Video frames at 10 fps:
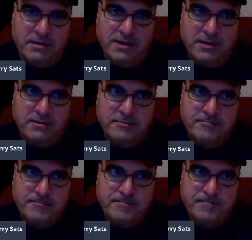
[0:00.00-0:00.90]
did,
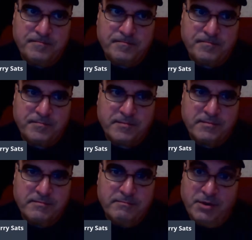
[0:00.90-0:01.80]

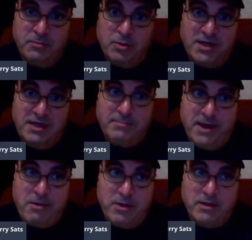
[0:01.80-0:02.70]
but it would keep
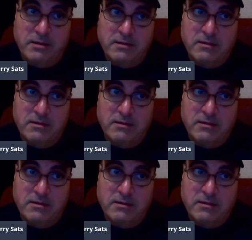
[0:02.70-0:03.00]
going.